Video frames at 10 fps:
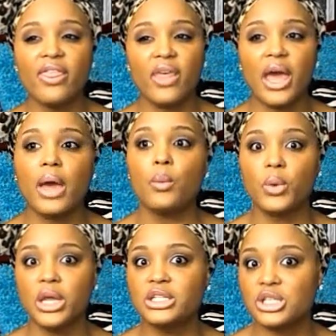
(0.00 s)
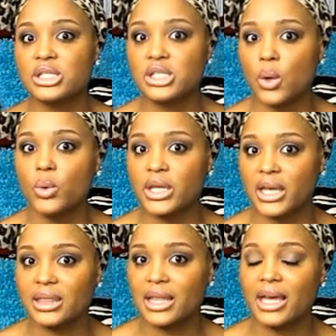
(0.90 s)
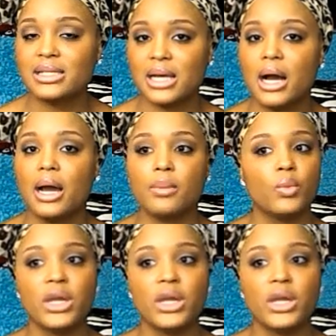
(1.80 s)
that we just don't get that time.